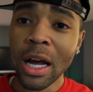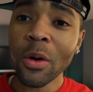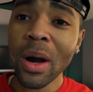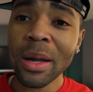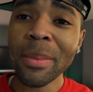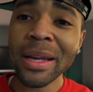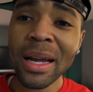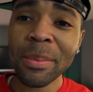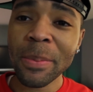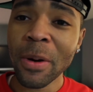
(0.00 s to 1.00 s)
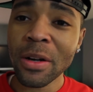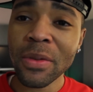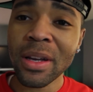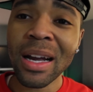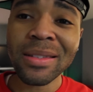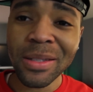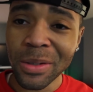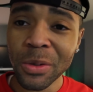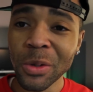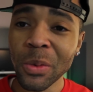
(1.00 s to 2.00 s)
Now Hawaii may not be part of the
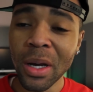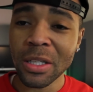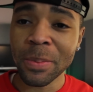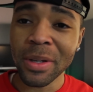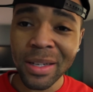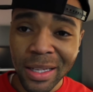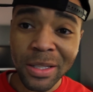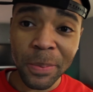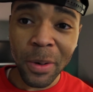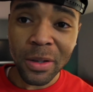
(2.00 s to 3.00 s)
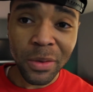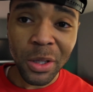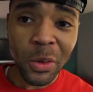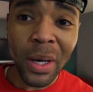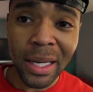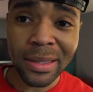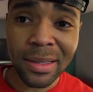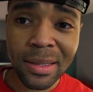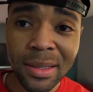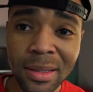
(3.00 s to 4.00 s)
continental U.S., but it is a part of the
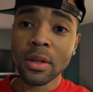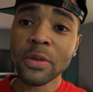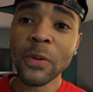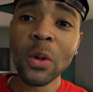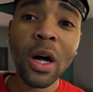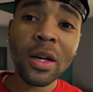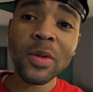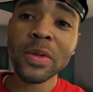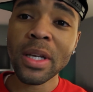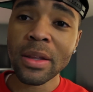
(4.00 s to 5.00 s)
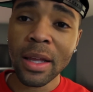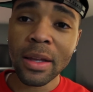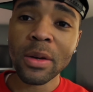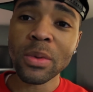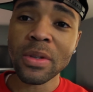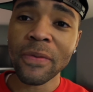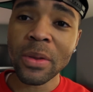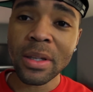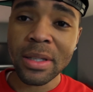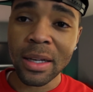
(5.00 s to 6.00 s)
U.S. This fool also said that it was the
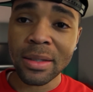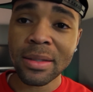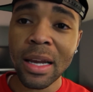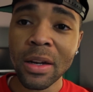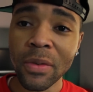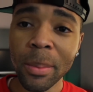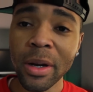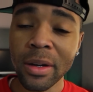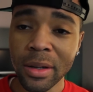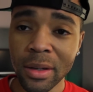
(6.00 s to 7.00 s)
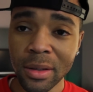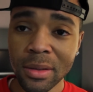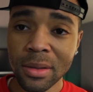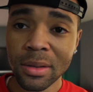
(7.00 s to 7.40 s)
52nd state of America.